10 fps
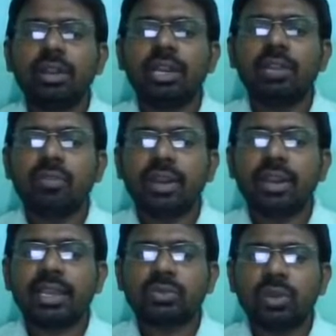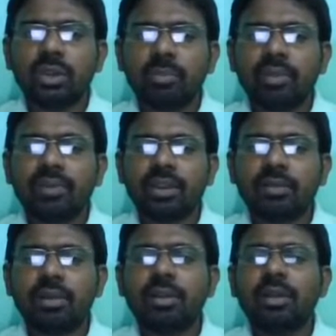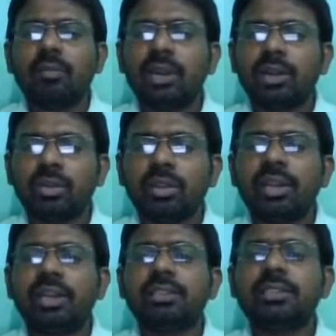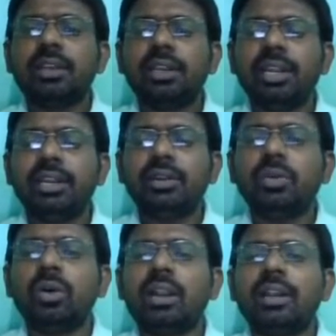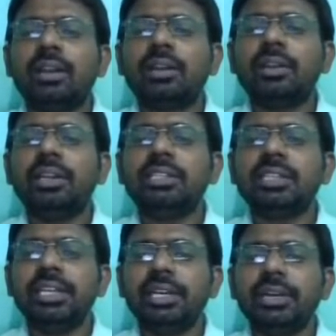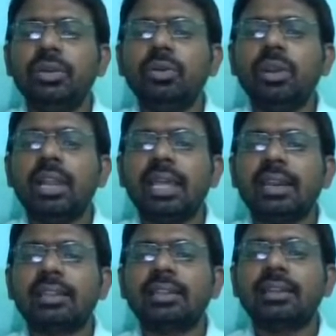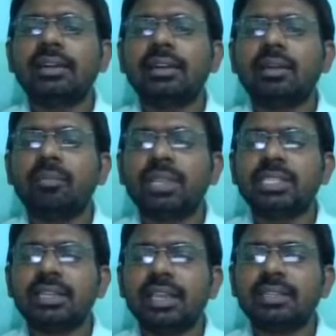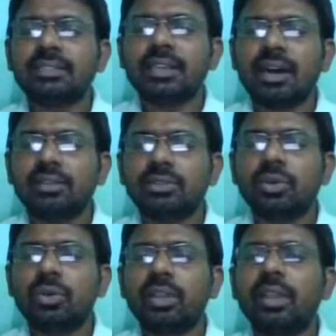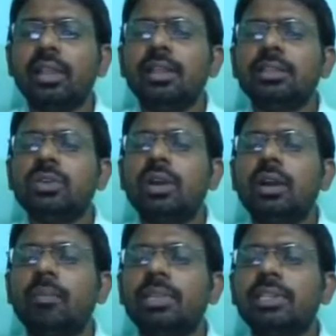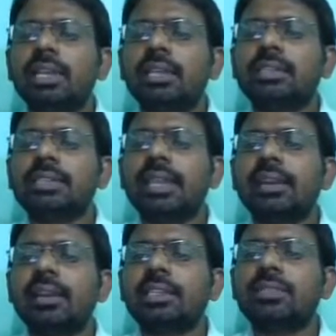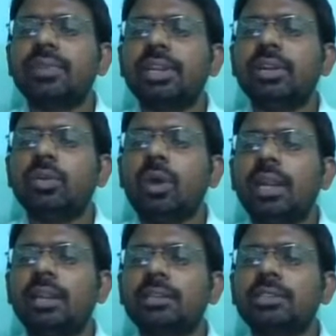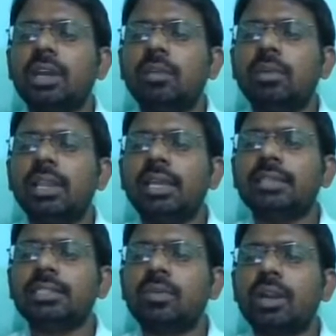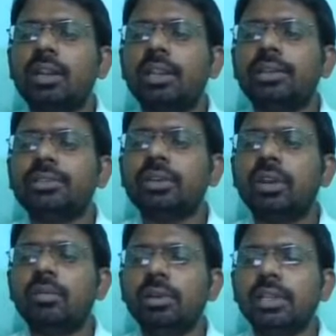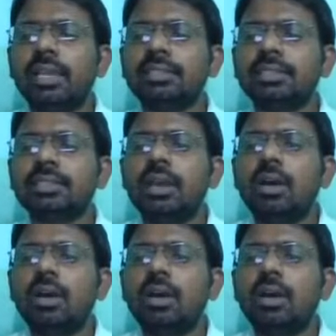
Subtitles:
liquefied gas only preferable, but it is needed to learn the compressed gases also. Okay, so compressed gases again classified into water soluble gases, water insoluble gases.